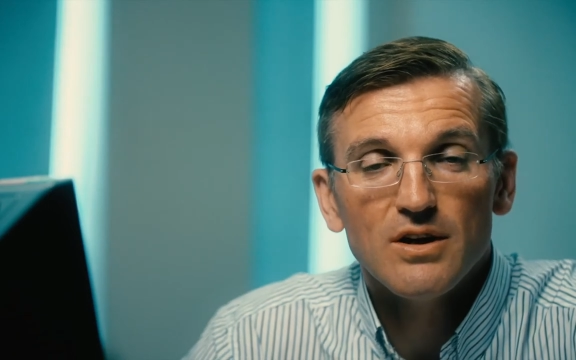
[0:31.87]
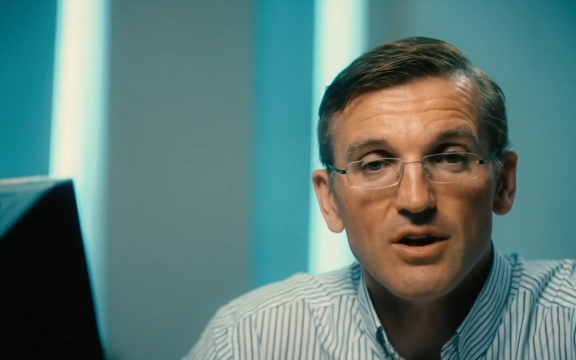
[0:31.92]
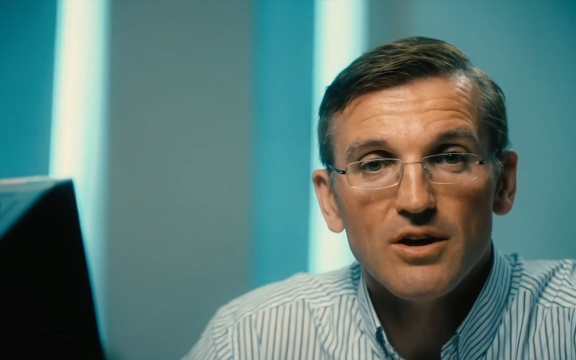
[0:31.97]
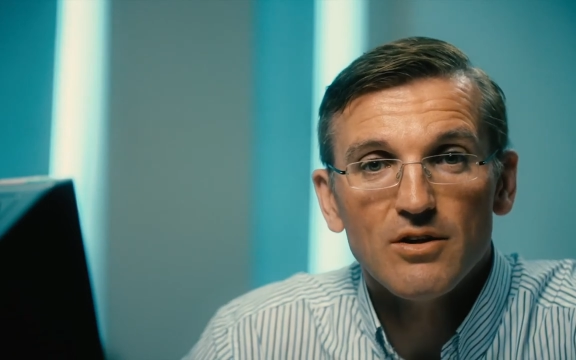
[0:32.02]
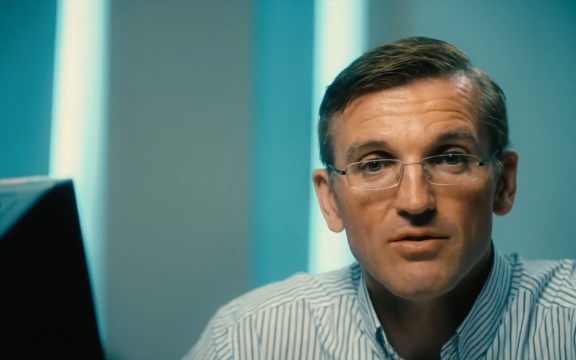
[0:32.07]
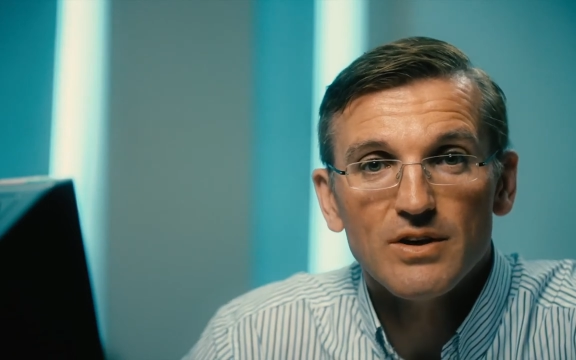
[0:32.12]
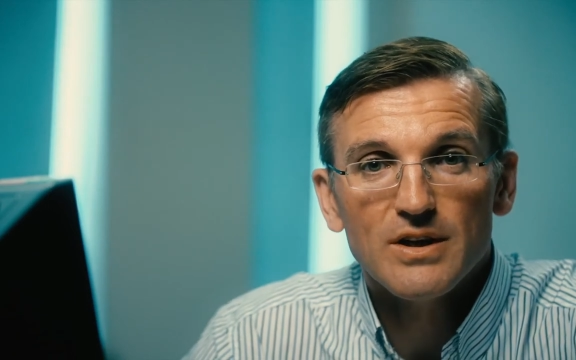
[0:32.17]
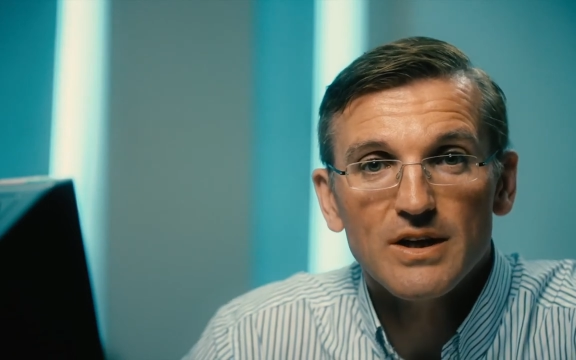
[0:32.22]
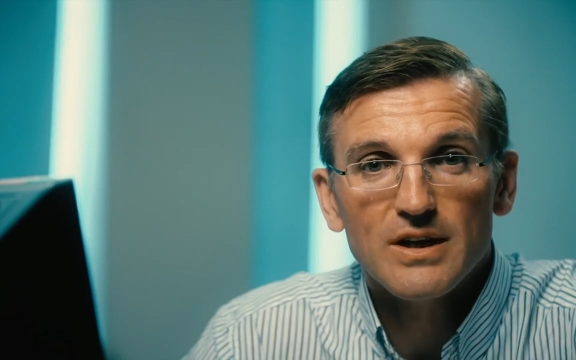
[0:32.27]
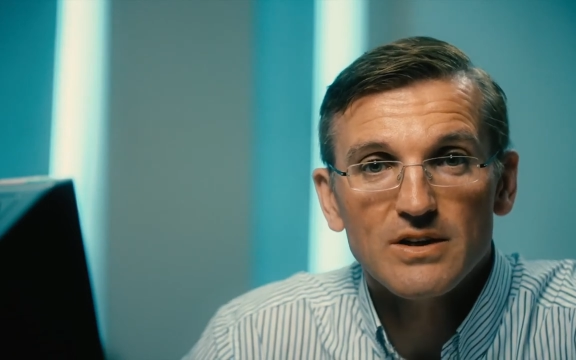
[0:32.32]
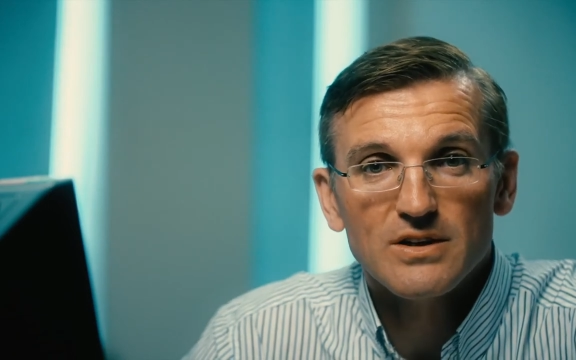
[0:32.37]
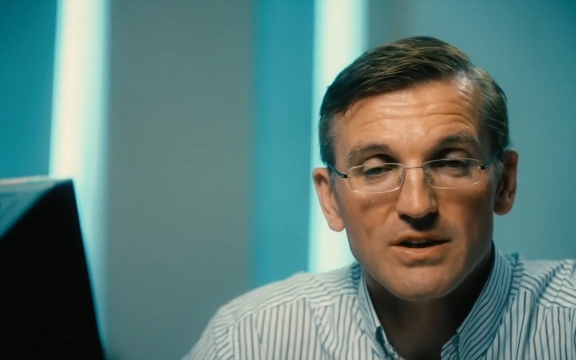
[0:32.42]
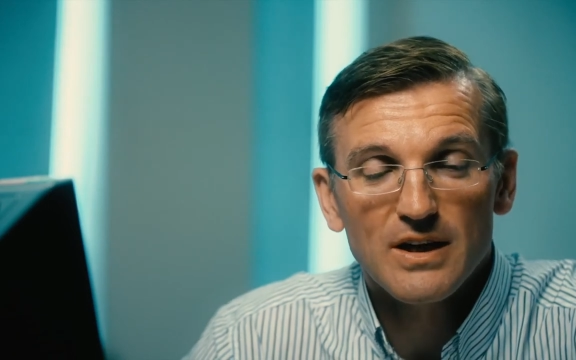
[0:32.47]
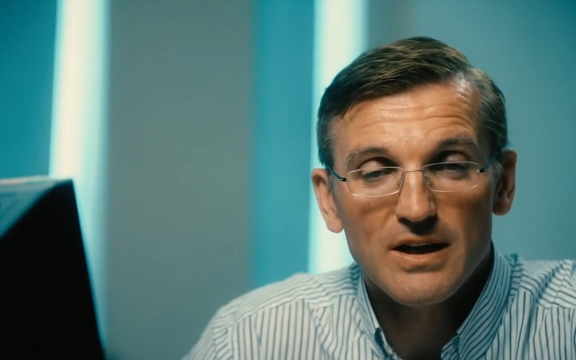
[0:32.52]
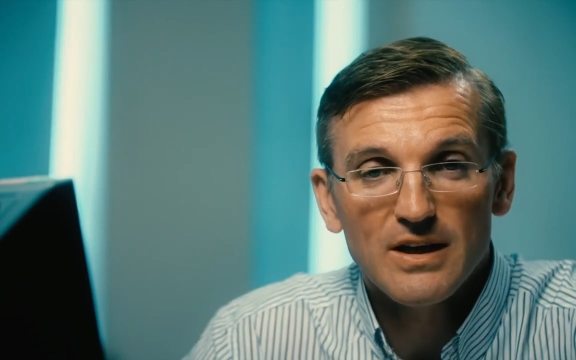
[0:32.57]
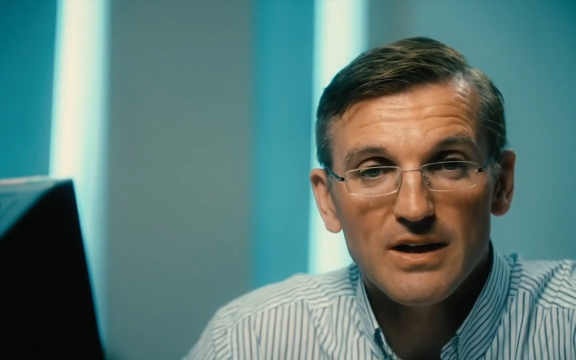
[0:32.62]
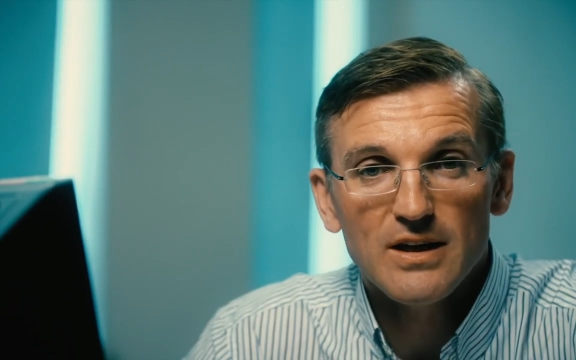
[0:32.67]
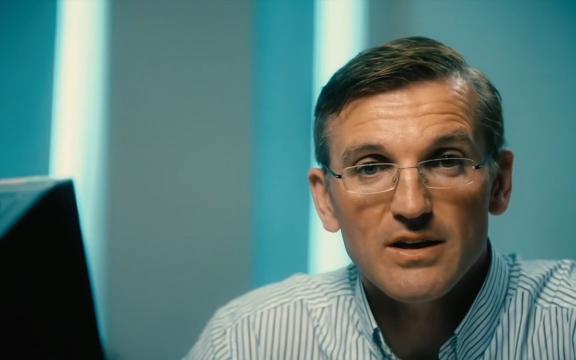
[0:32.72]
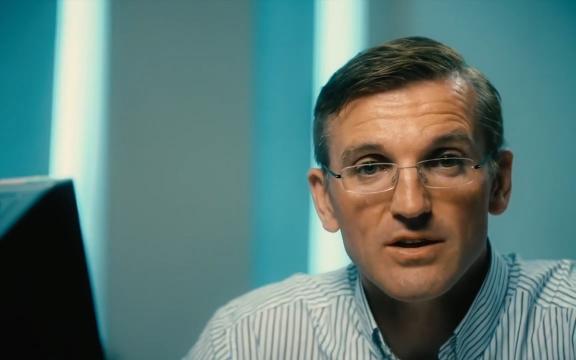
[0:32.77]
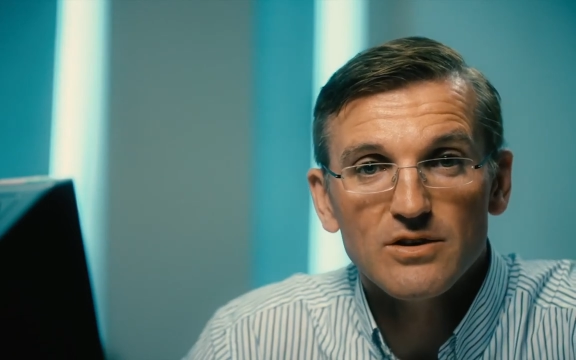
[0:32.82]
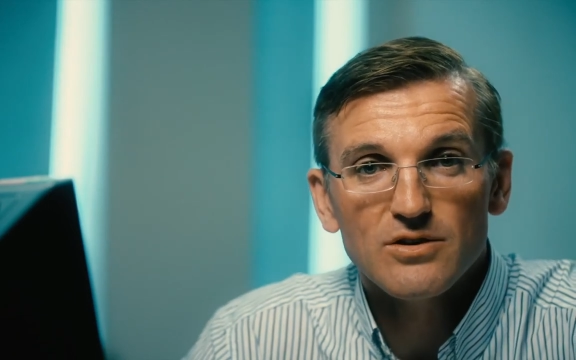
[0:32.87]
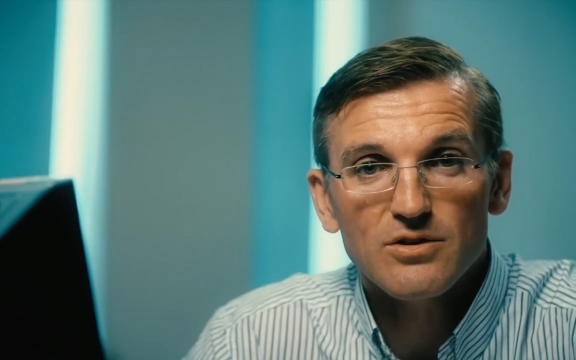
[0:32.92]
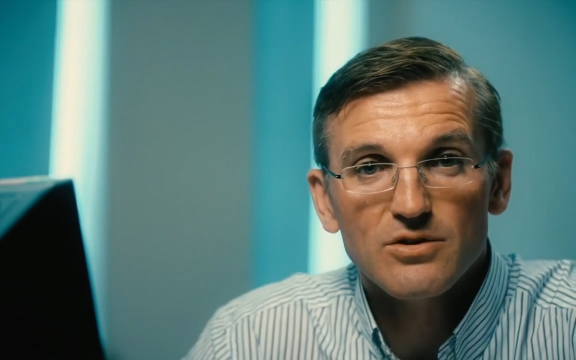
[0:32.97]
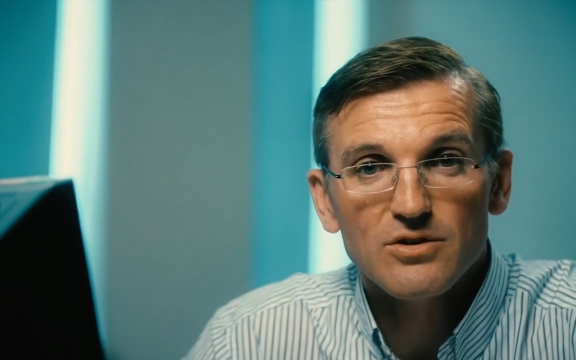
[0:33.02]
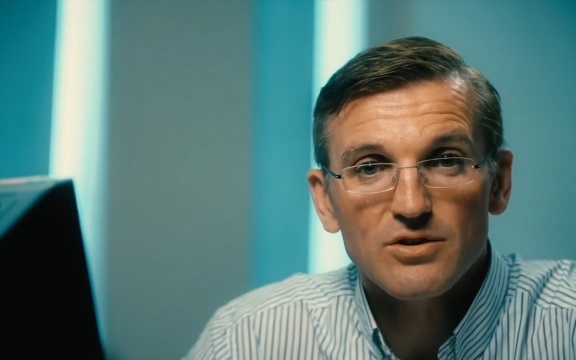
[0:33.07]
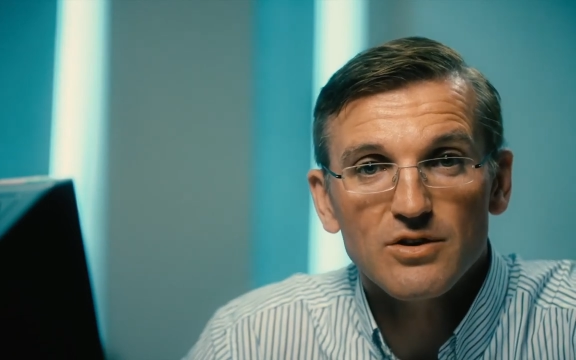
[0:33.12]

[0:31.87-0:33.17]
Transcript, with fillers: over the next eight years or